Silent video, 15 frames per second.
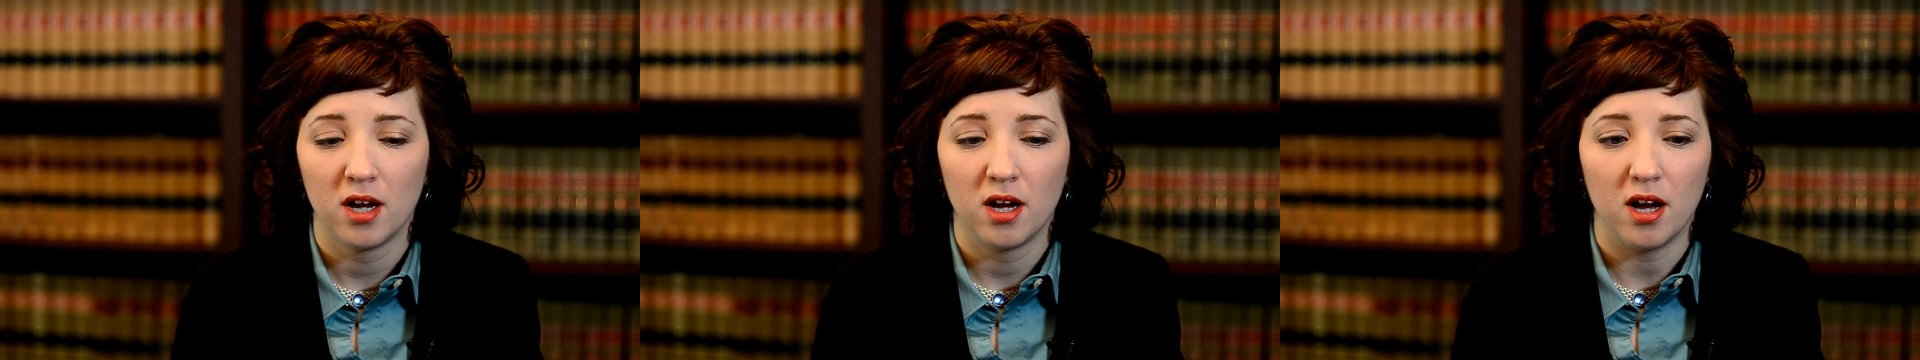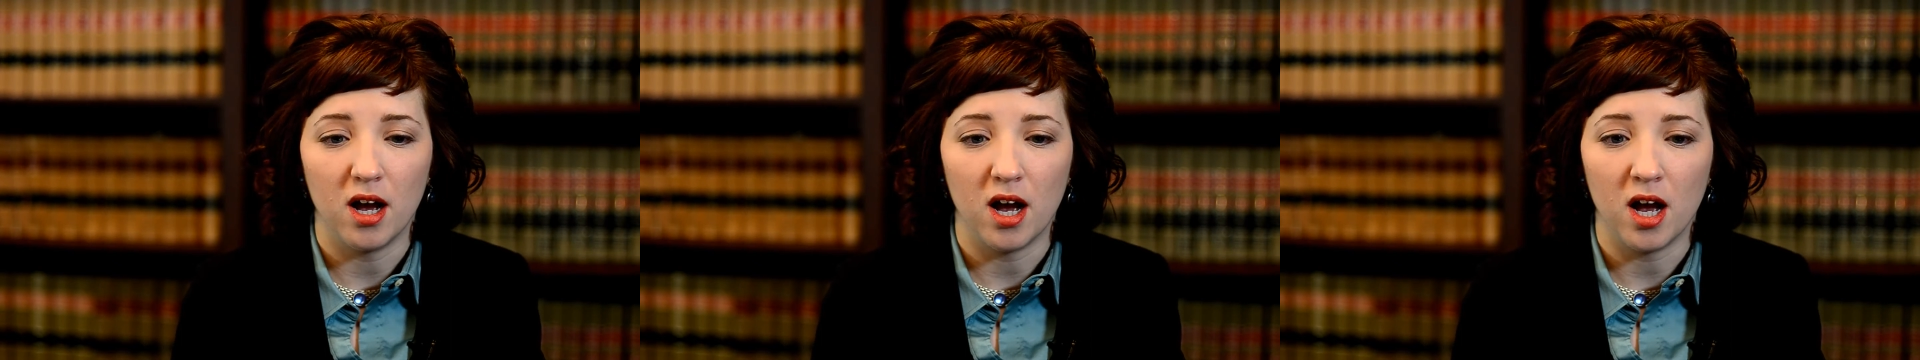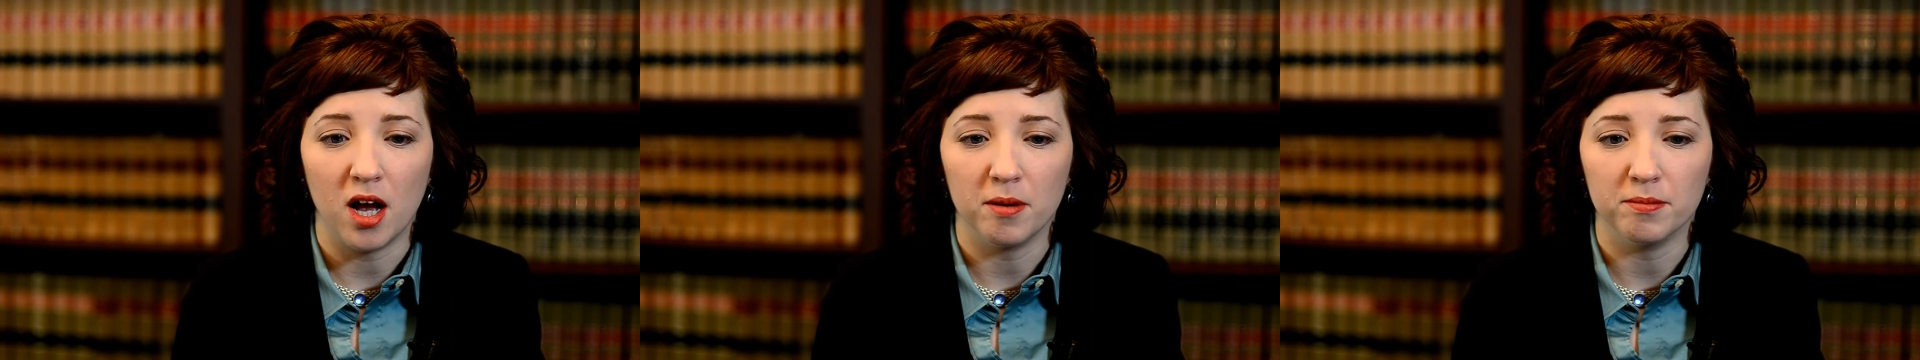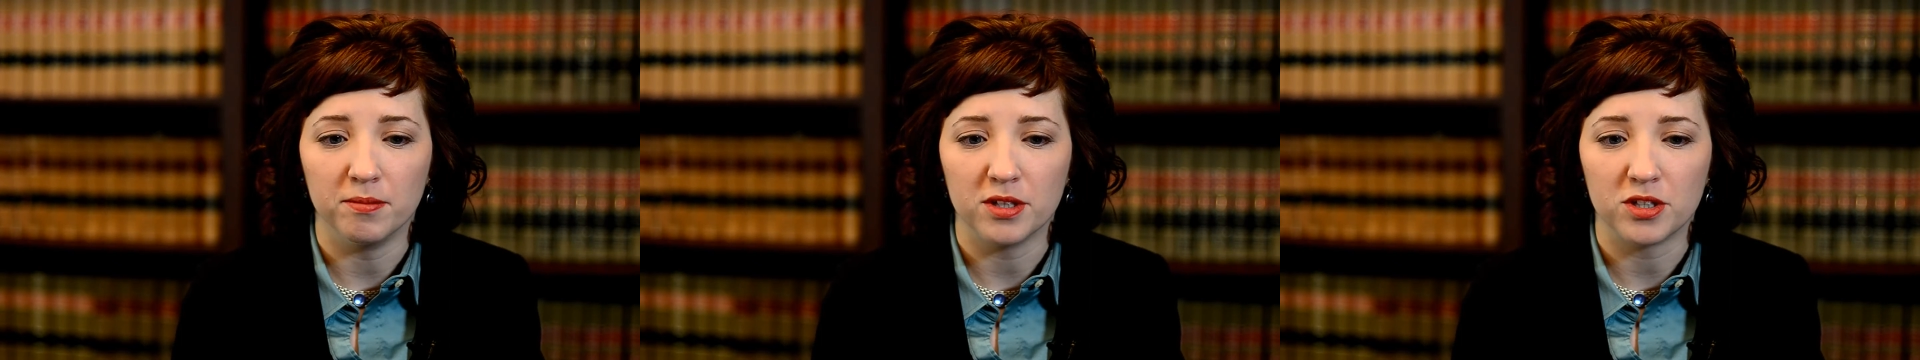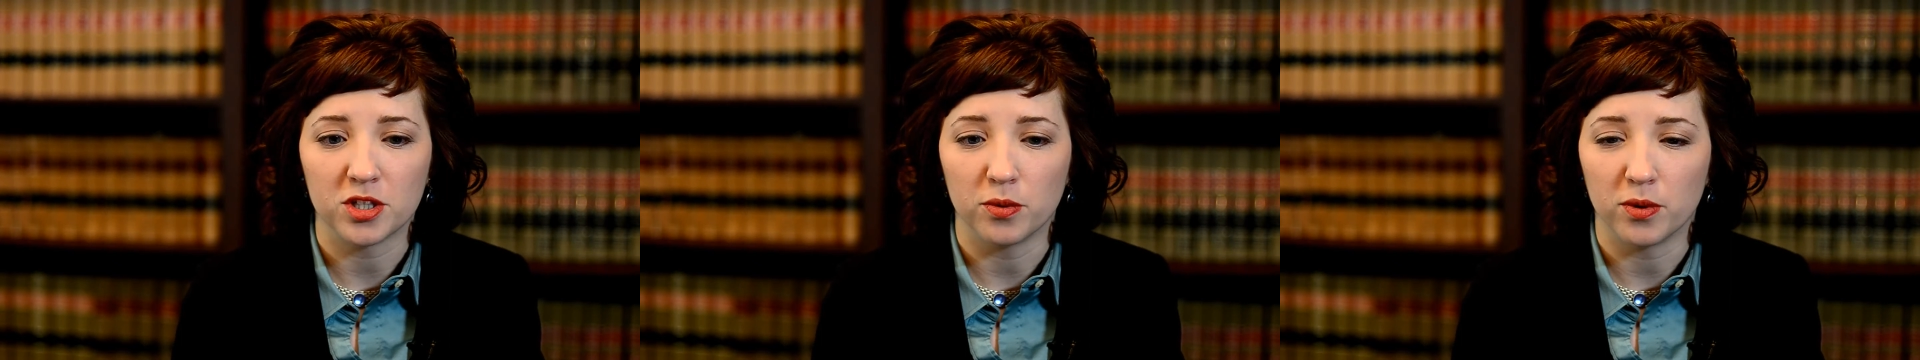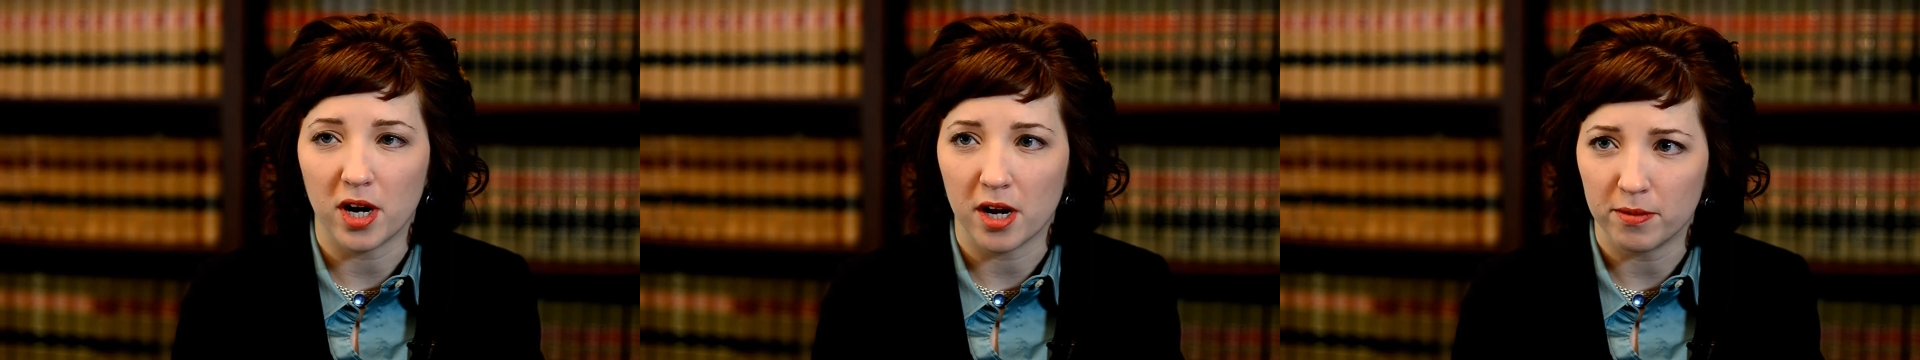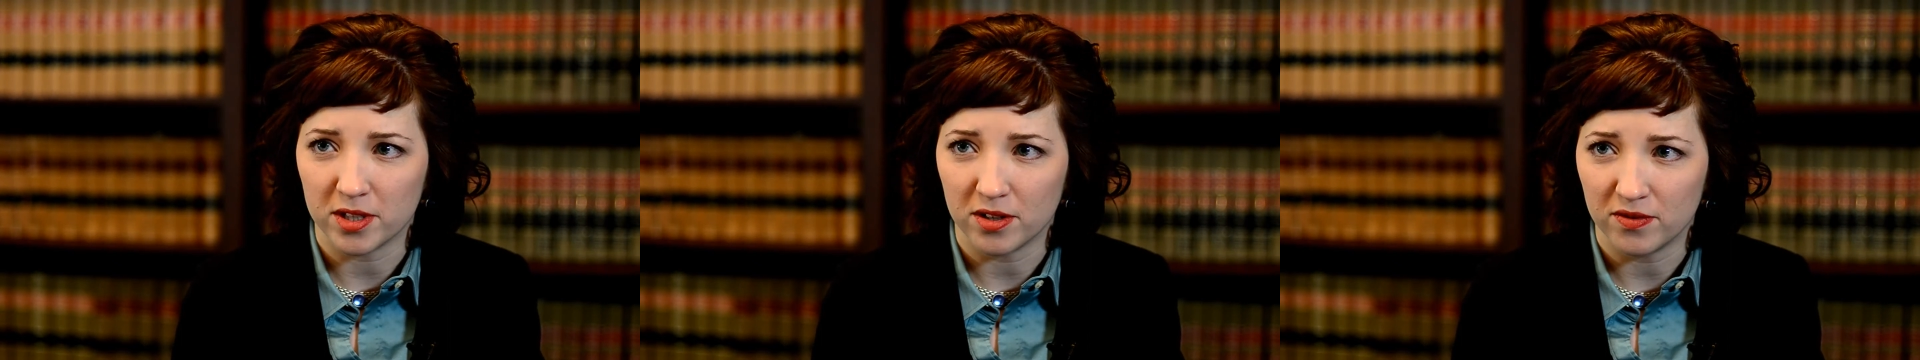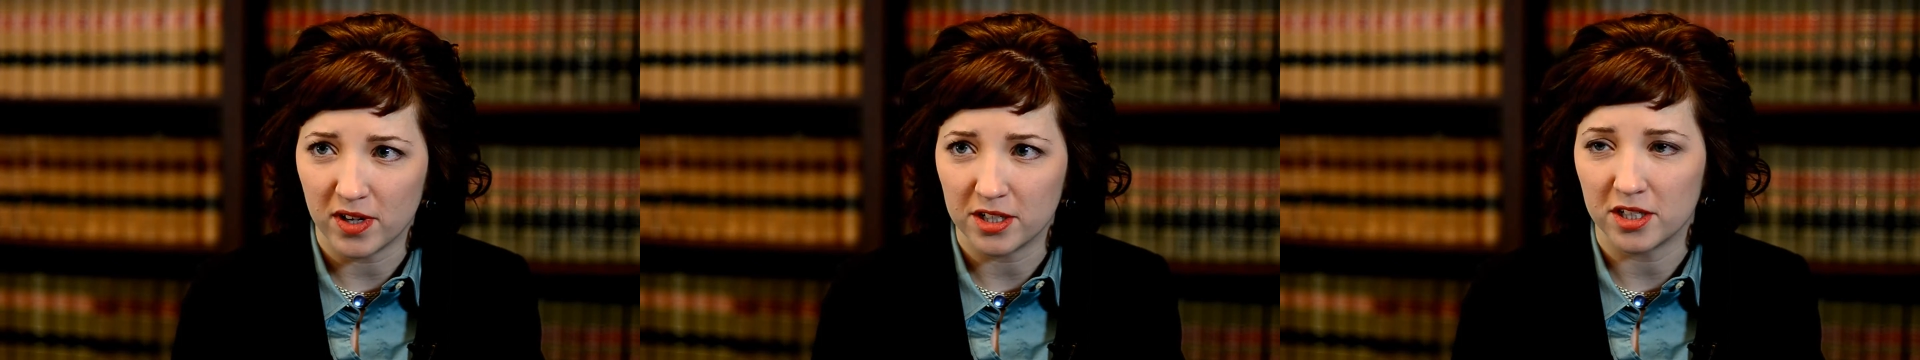And so when I was
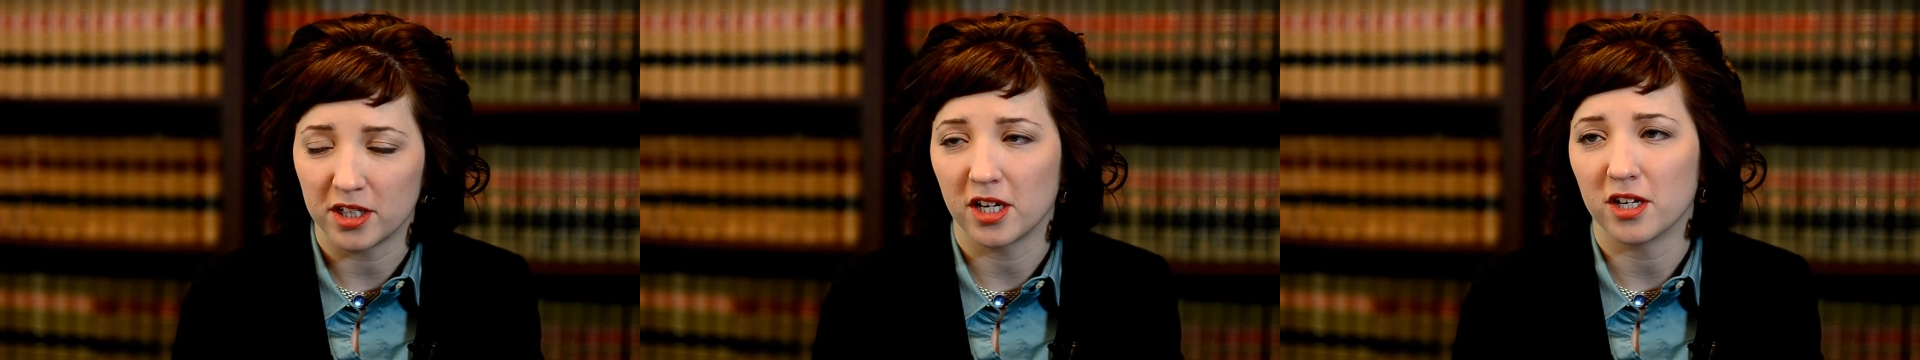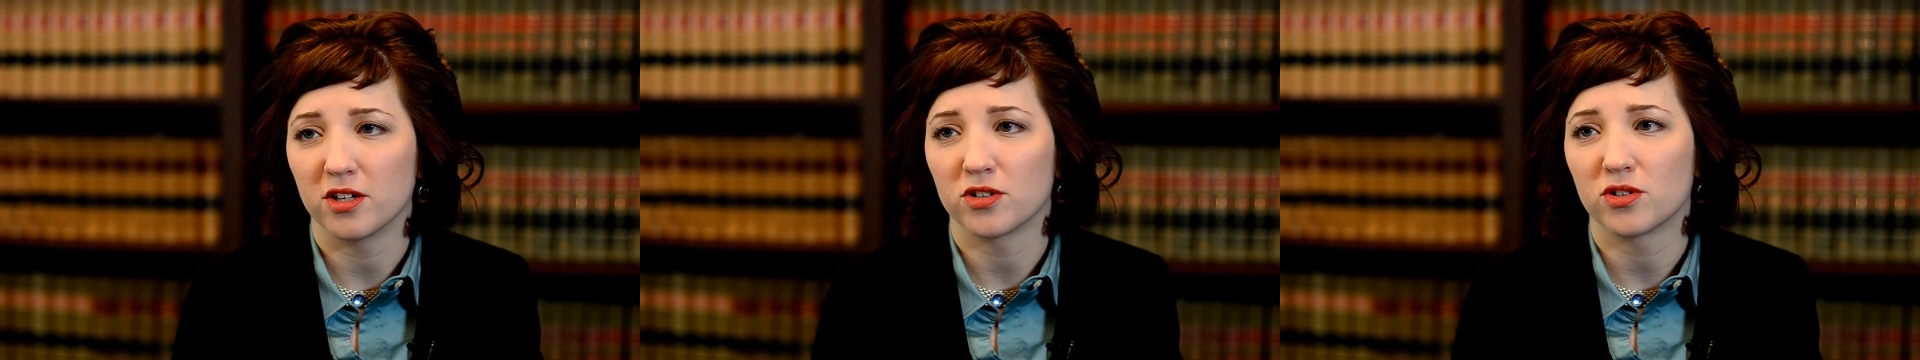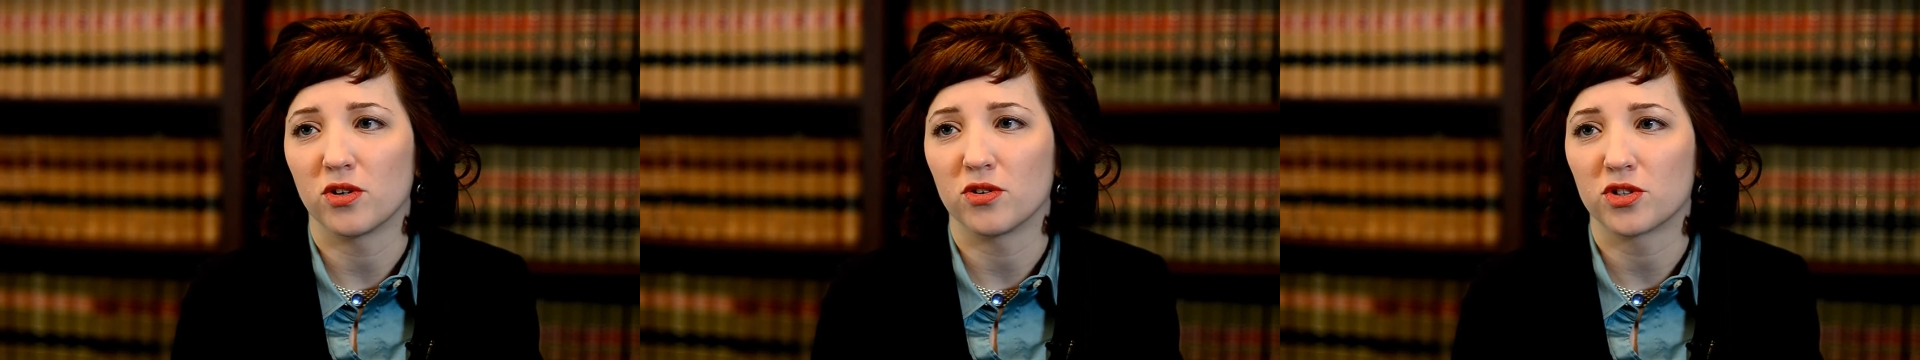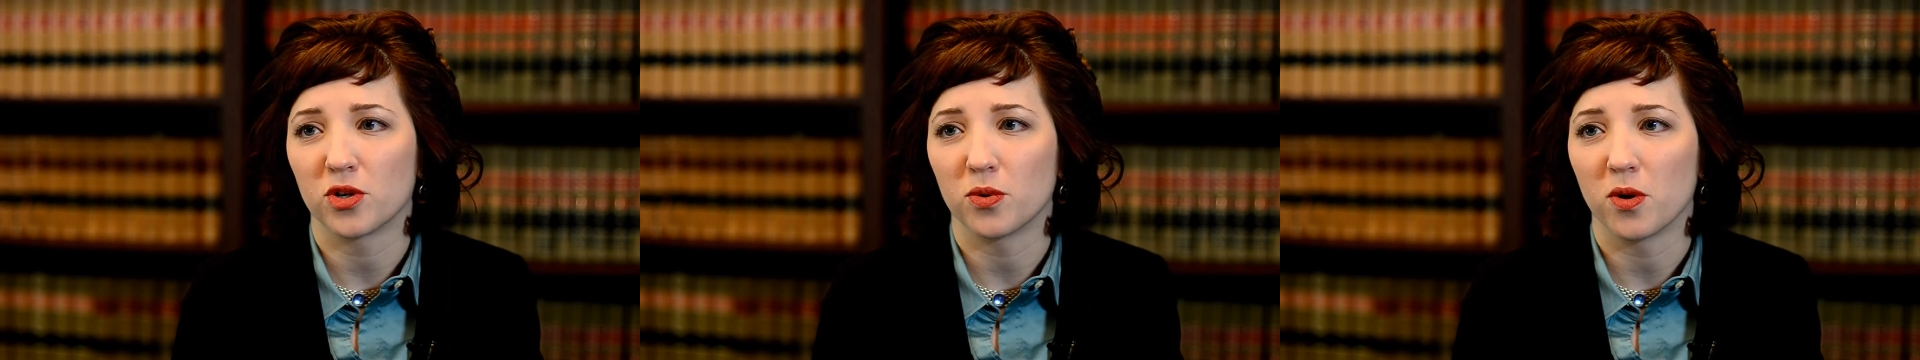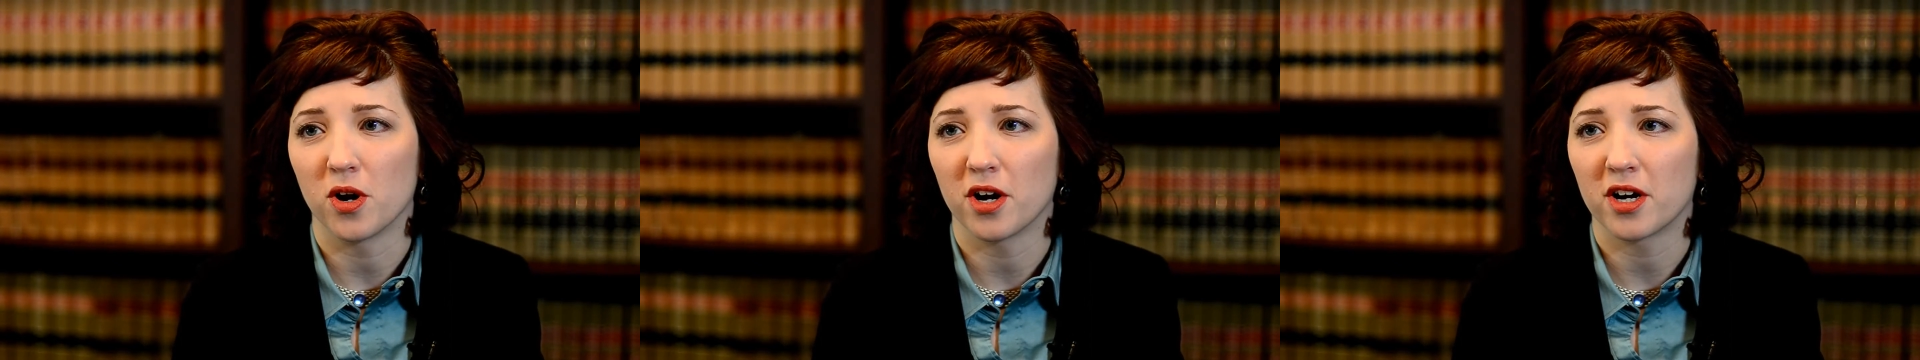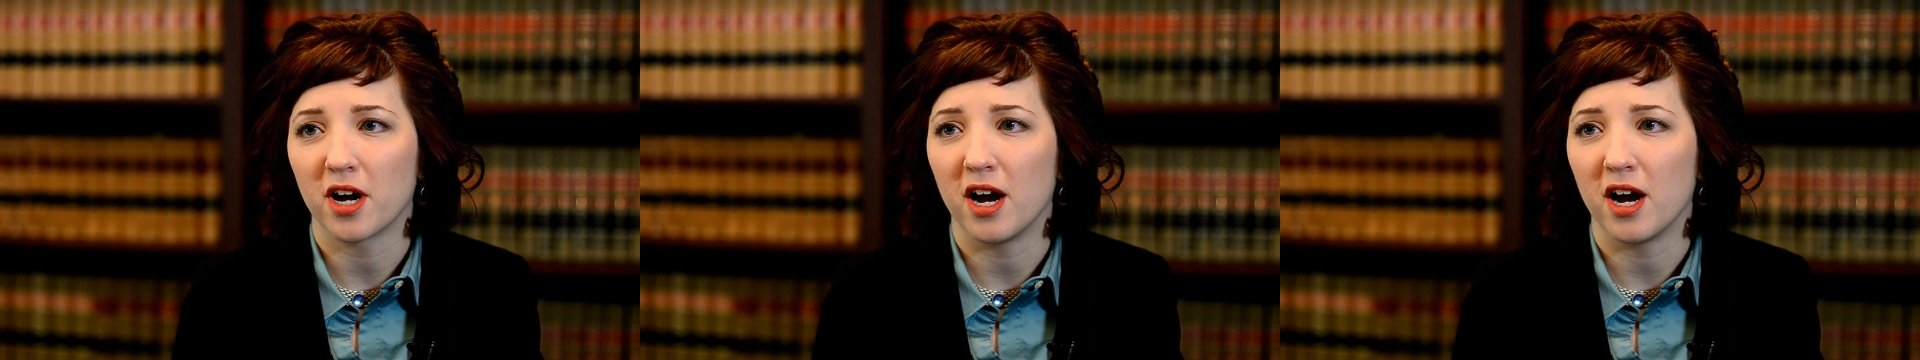investigating social work,